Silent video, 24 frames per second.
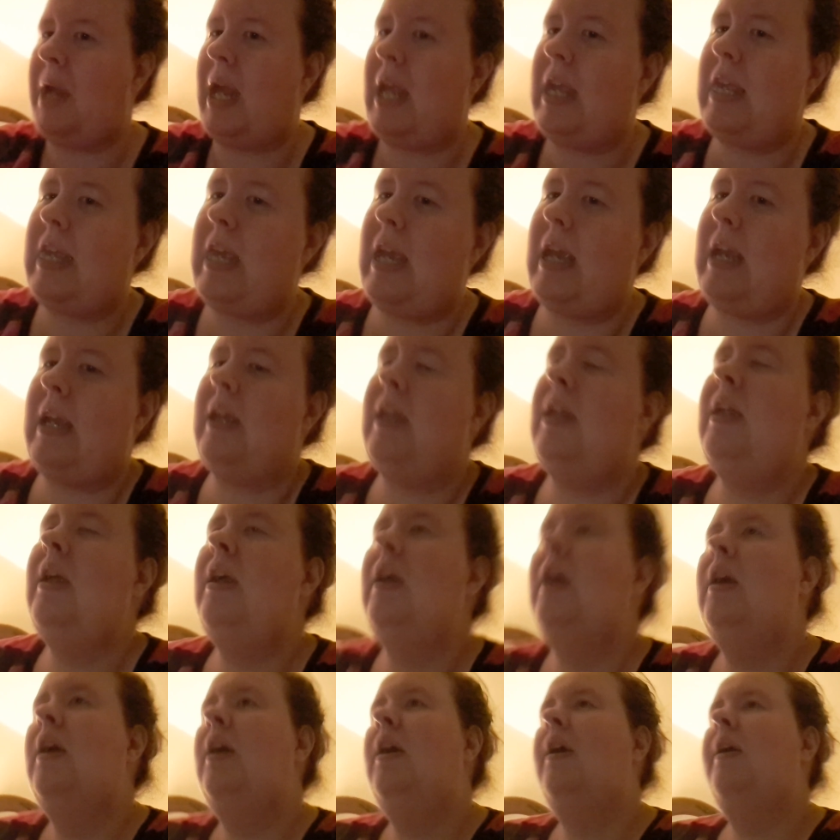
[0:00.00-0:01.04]
banking,
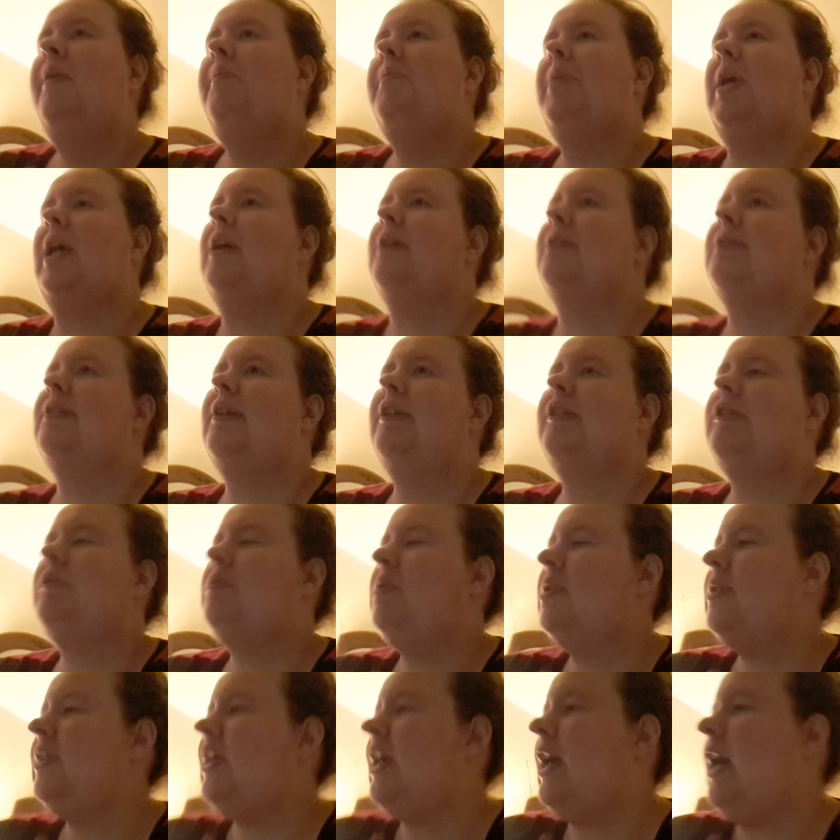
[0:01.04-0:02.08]
because that's
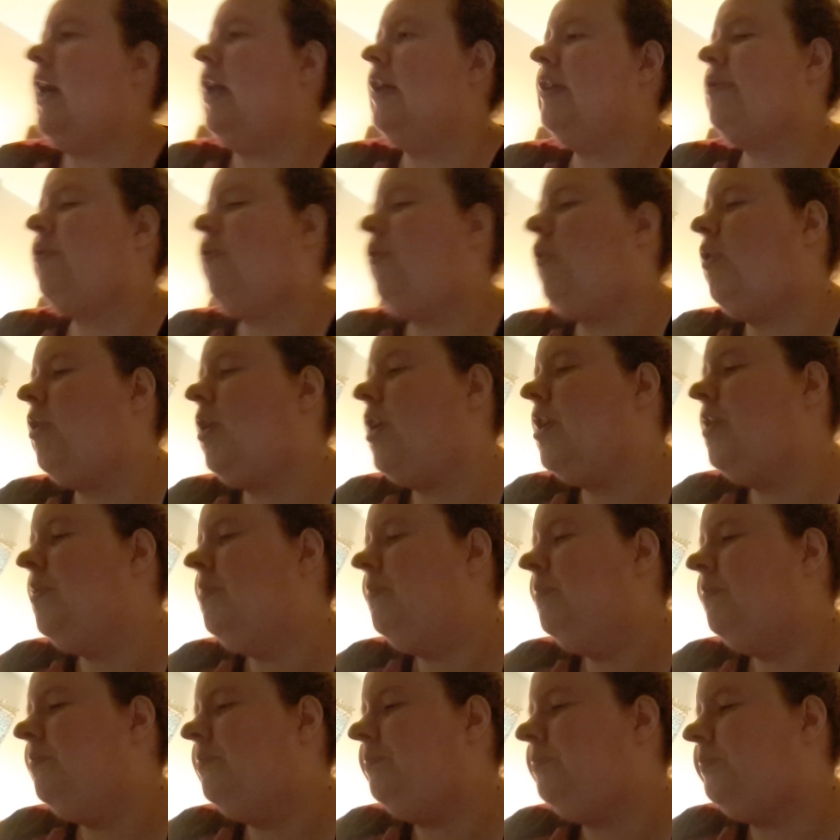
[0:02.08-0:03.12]
what they ask for.
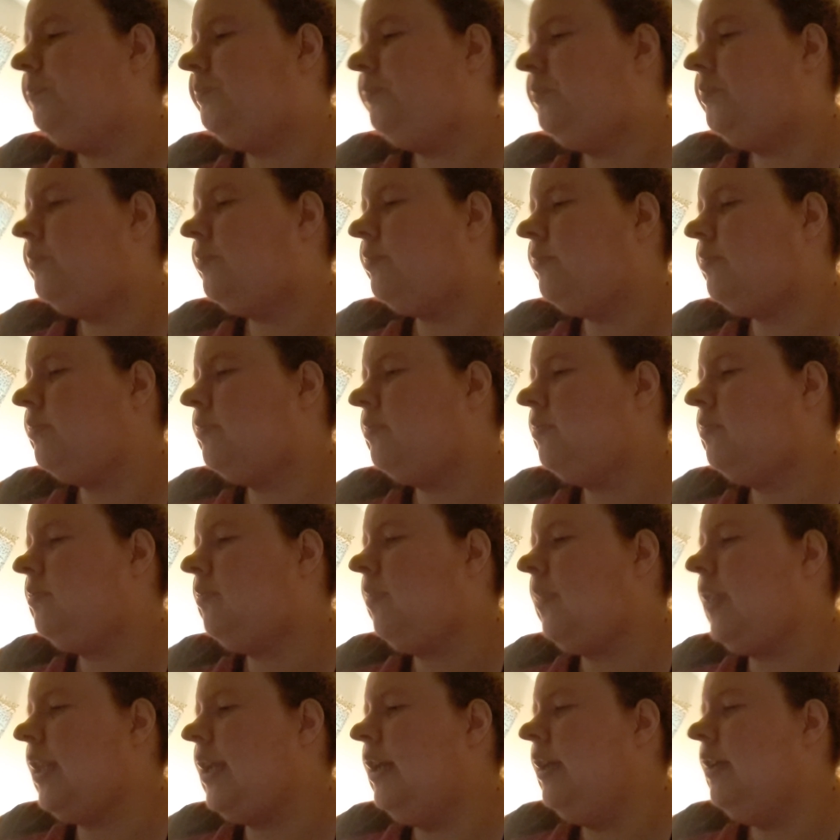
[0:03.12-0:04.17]

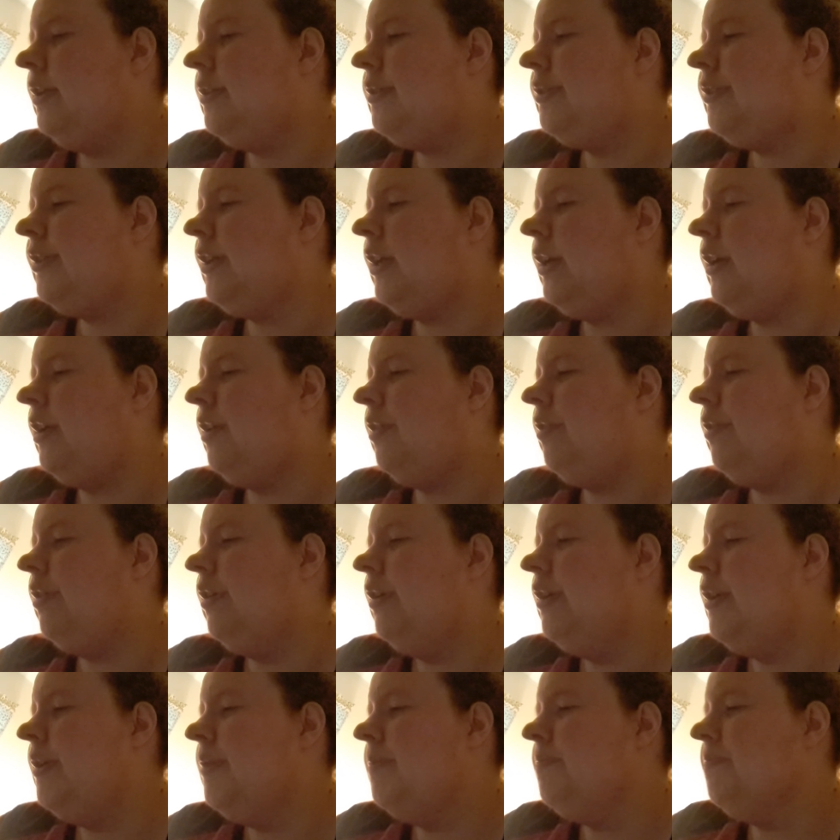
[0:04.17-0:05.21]
So,
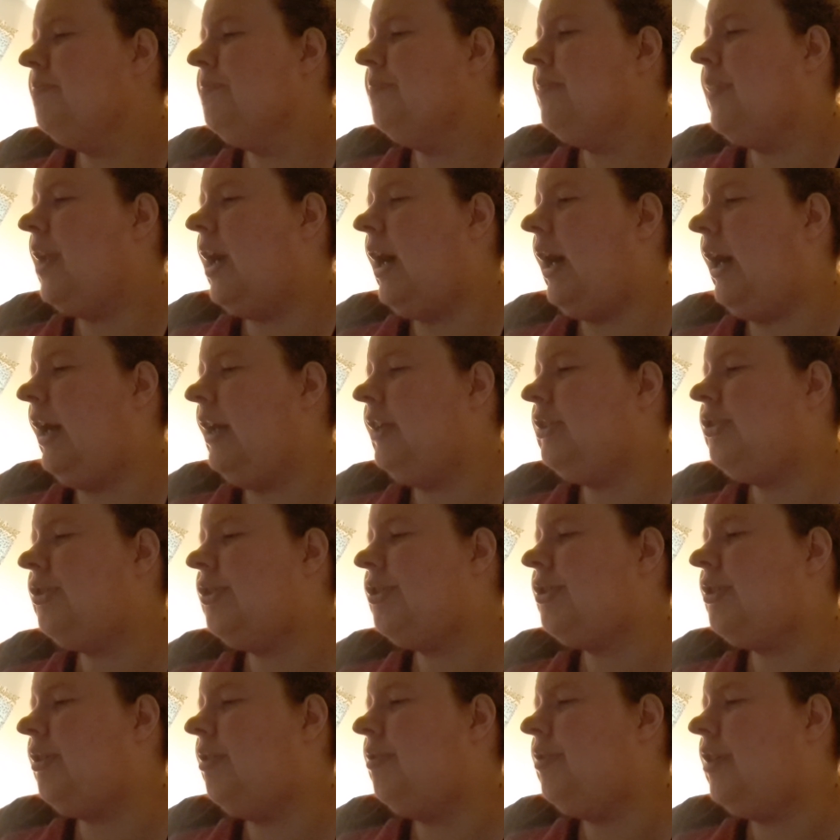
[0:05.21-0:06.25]
I
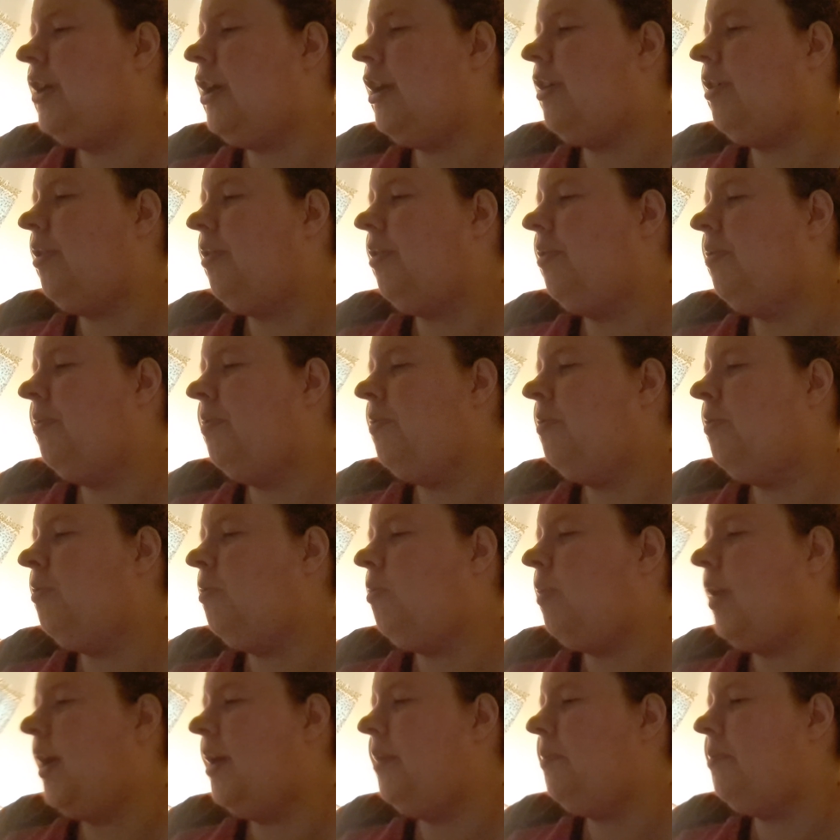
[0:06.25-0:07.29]
just don't know
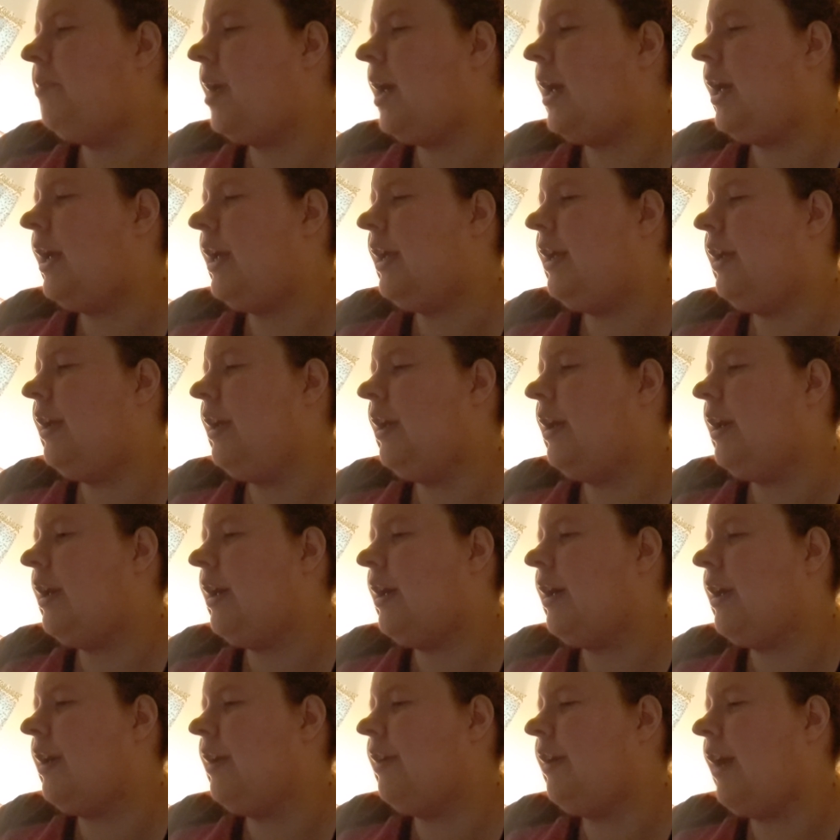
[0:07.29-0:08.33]
what might
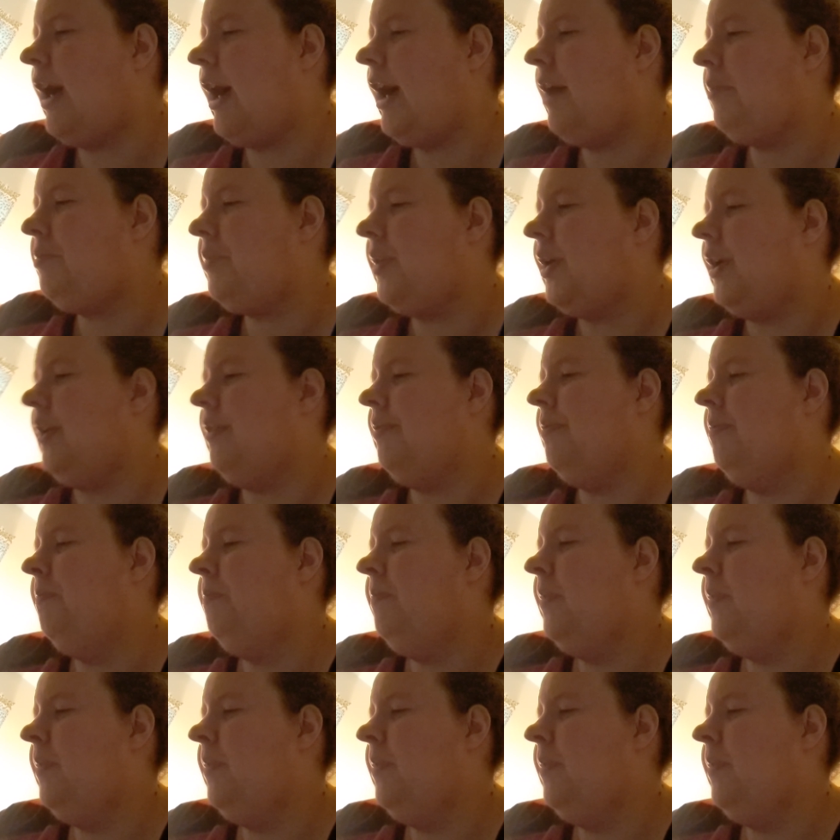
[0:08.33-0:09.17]
uh, happen.